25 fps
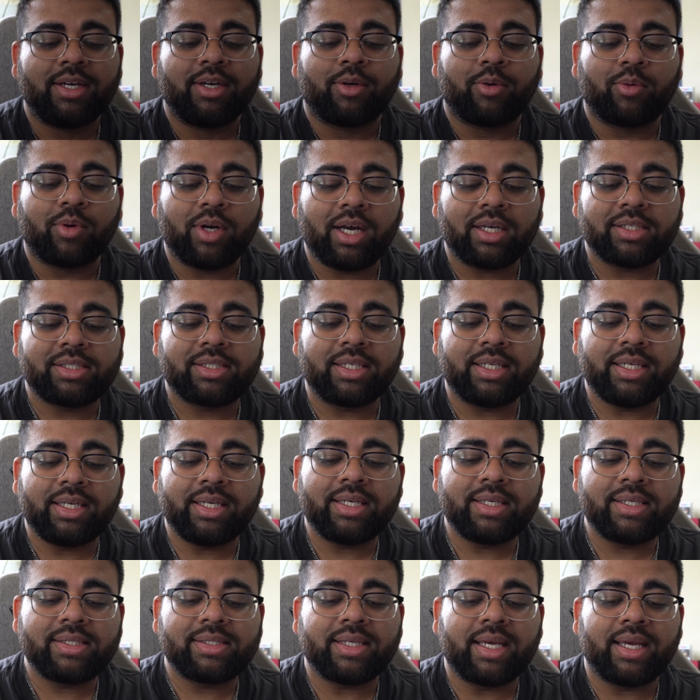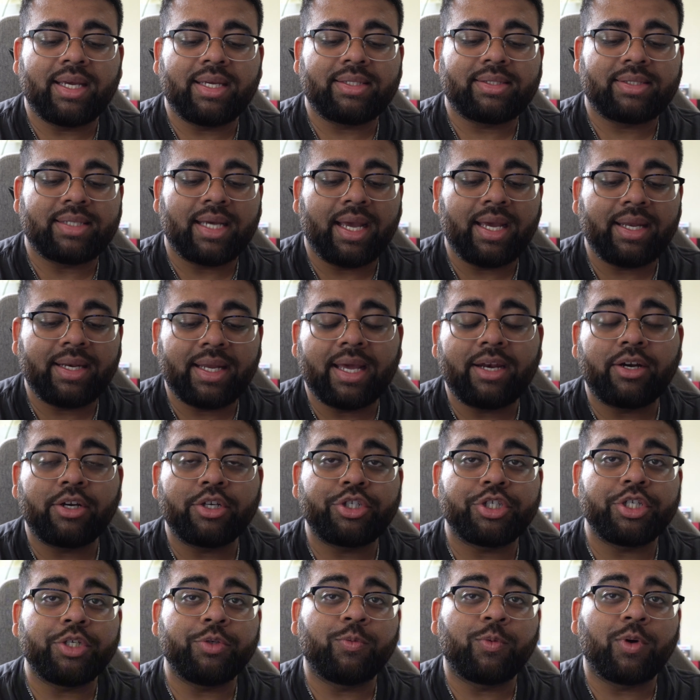Rasa is a 10
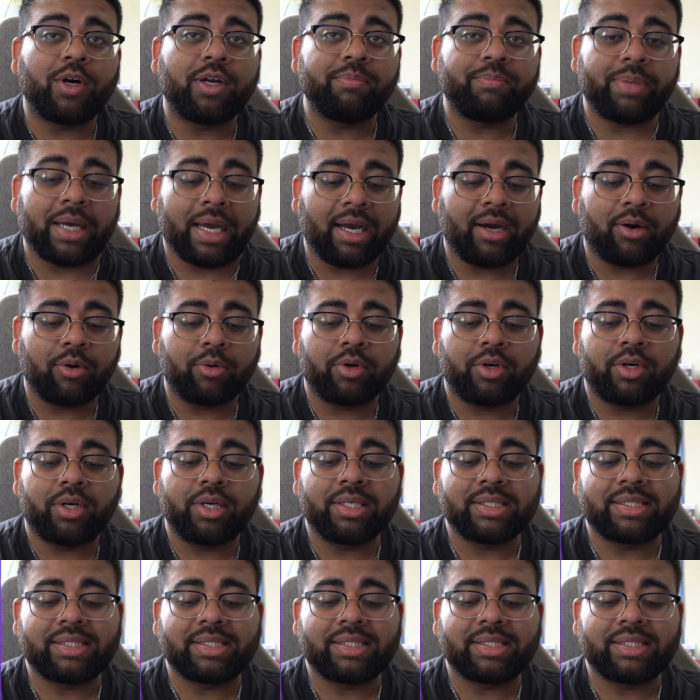energy, 1 power,